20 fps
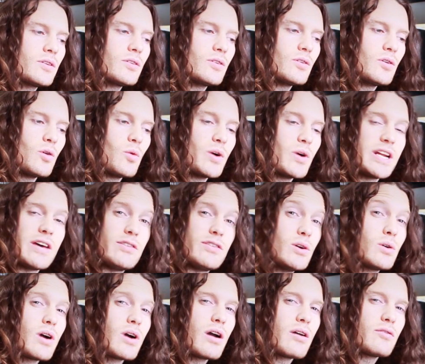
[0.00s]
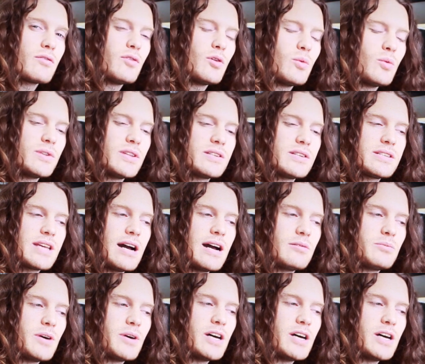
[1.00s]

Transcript: whatever you're going for with the sound.